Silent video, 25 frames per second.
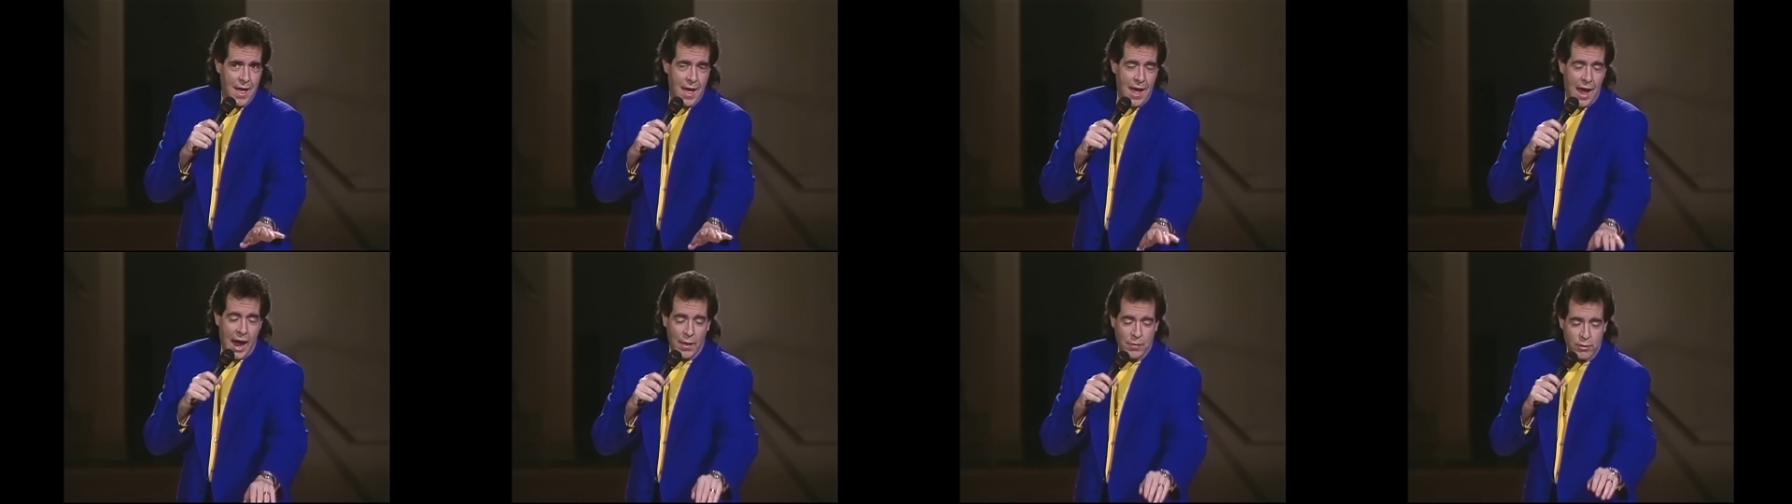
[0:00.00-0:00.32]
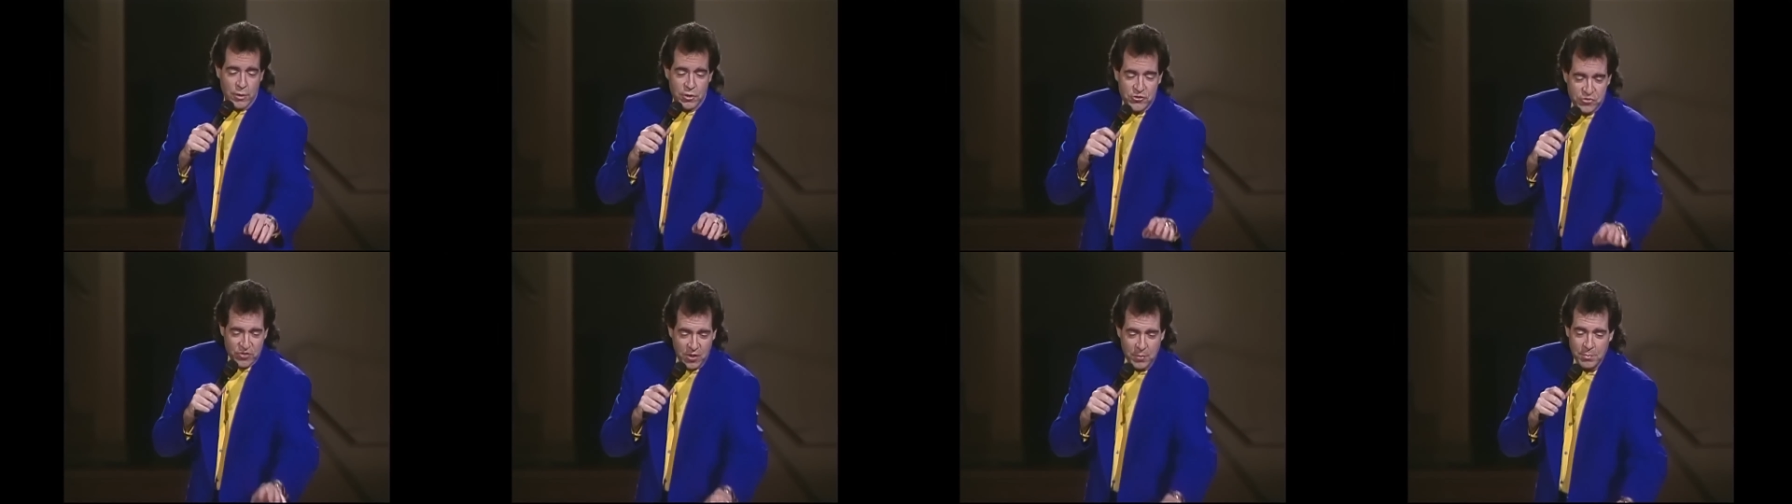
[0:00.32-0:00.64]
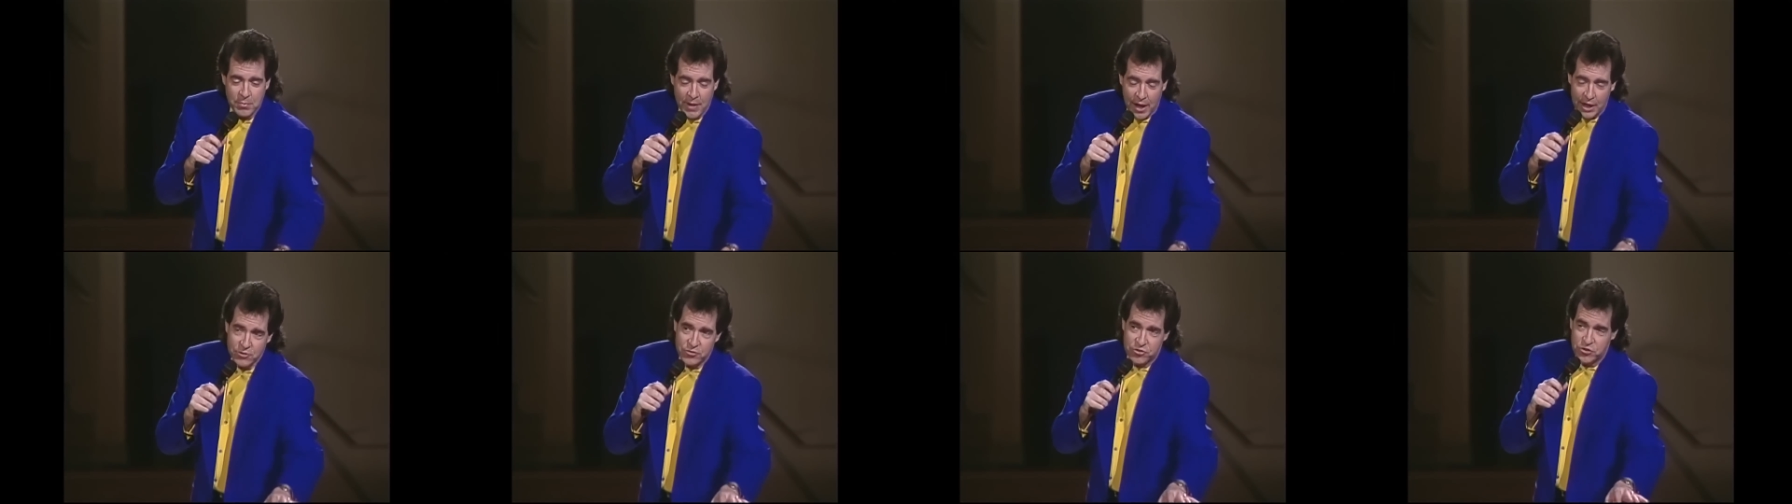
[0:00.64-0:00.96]
and that some
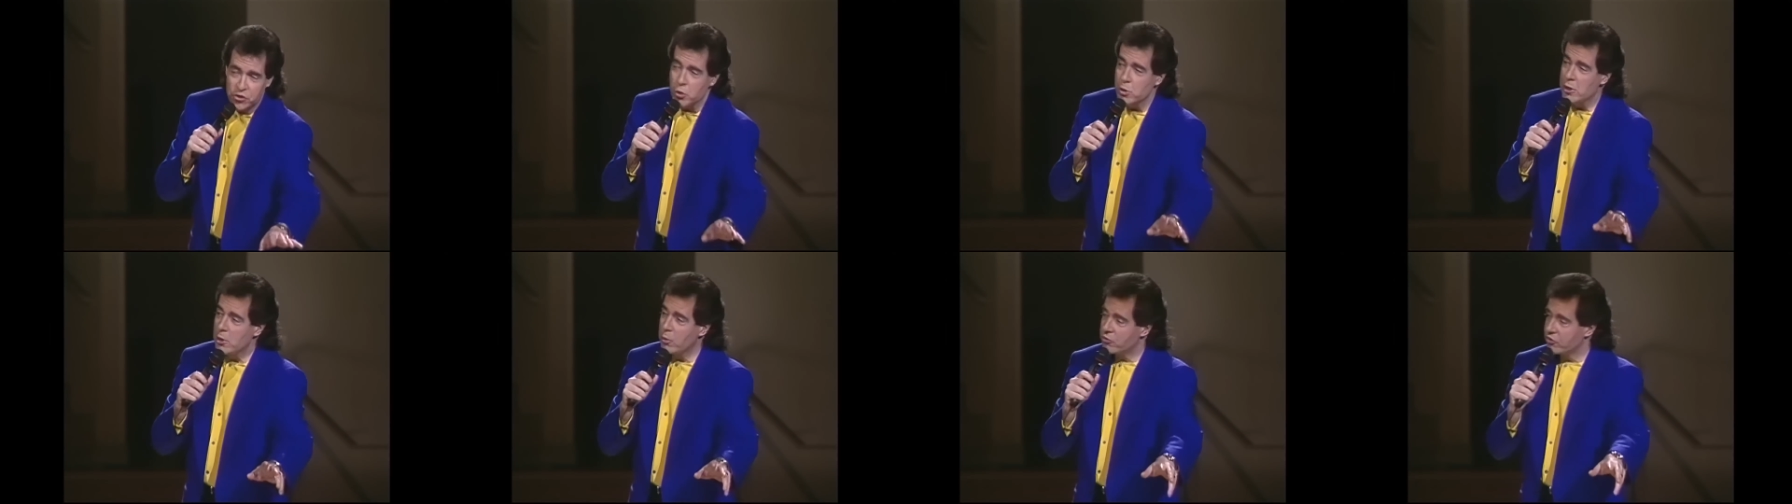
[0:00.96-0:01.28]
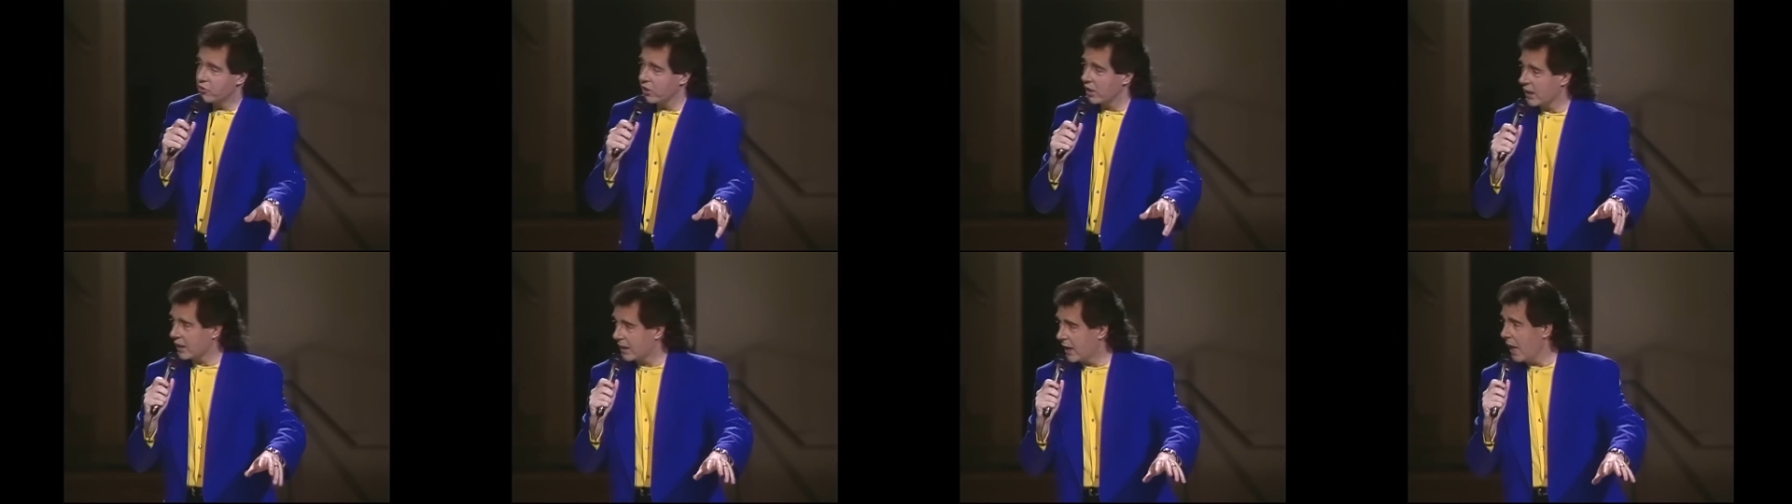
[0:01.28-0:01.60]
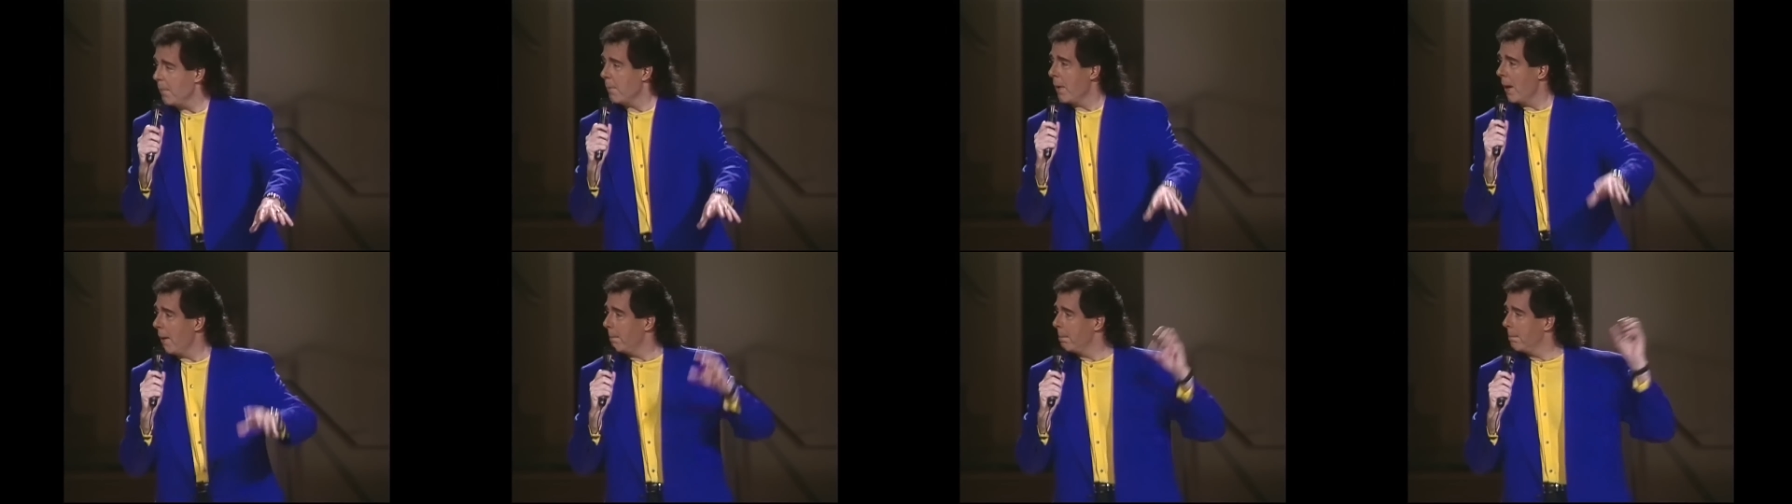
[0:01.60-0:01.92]
night soon he was going to
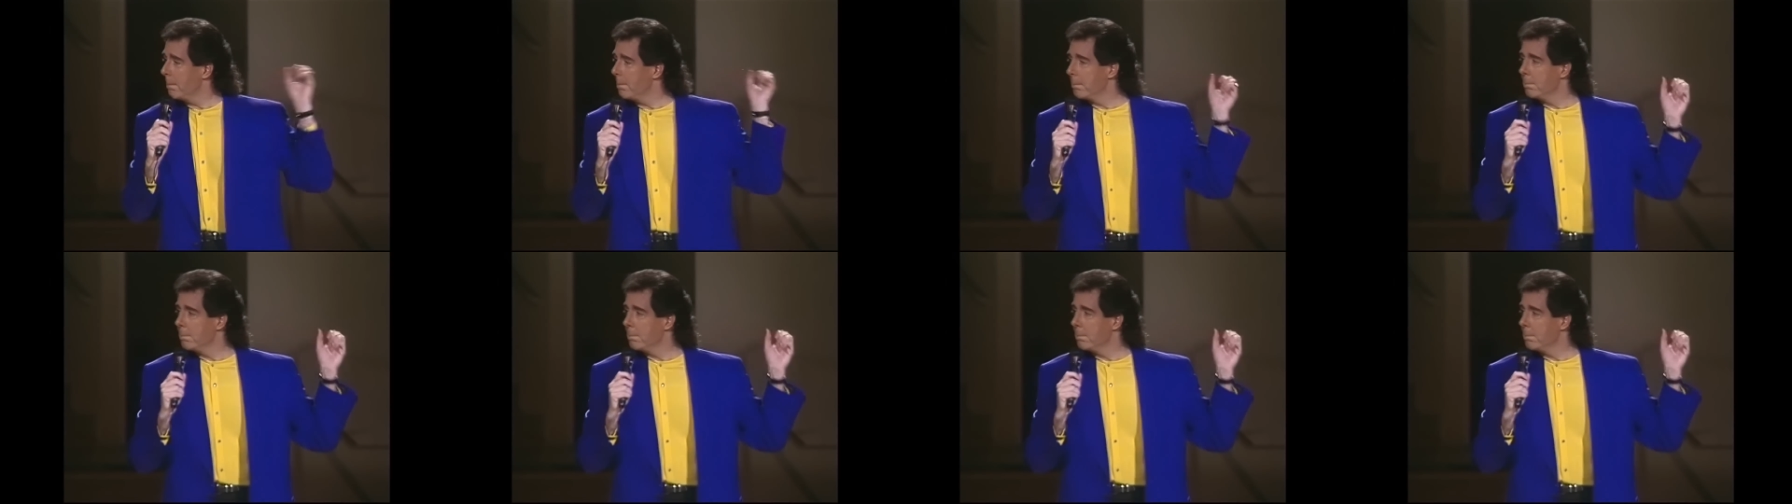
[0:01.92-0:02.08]
come up